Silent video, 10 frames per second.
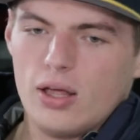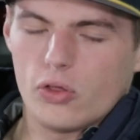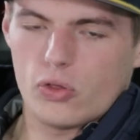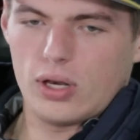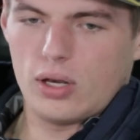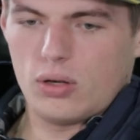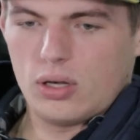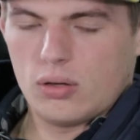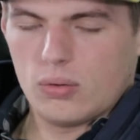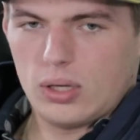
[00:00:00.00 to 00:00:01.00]
So
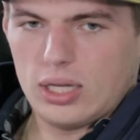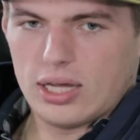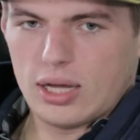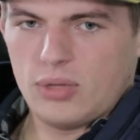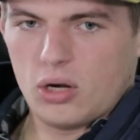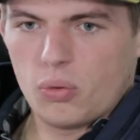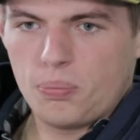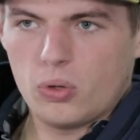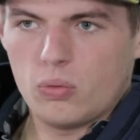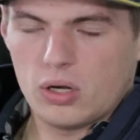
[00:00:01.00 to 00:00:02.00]
then, yeah, I mean, at one
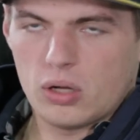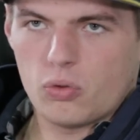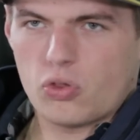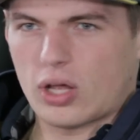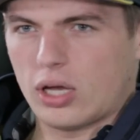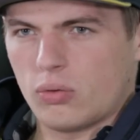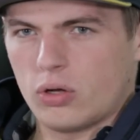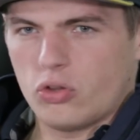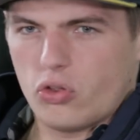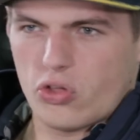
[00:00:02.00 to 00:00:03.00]
point when I was like
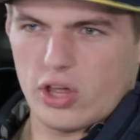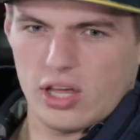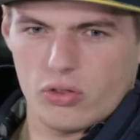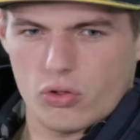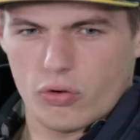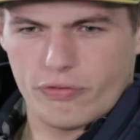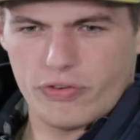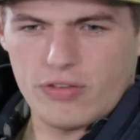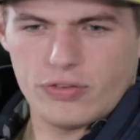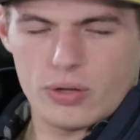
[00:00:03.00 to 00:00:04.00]
around 6th or
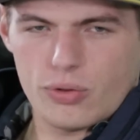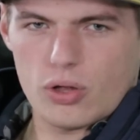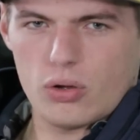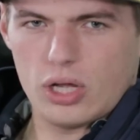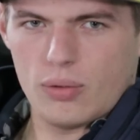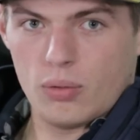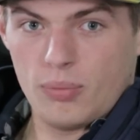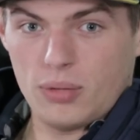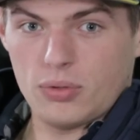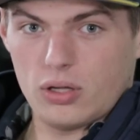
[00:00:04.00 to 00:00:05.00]
5th, I was like, okay, well,
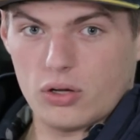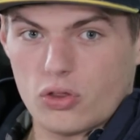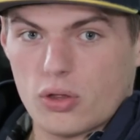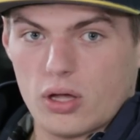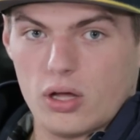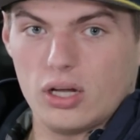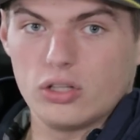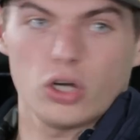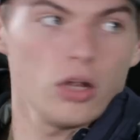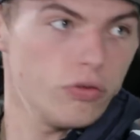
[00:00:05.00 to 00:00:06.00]
maybe there's a
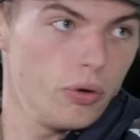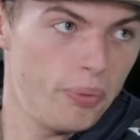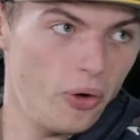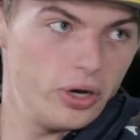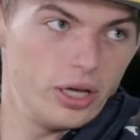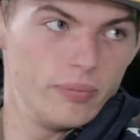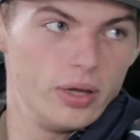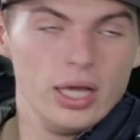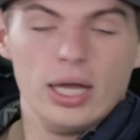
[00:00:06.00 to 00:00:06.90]
chance for a podium.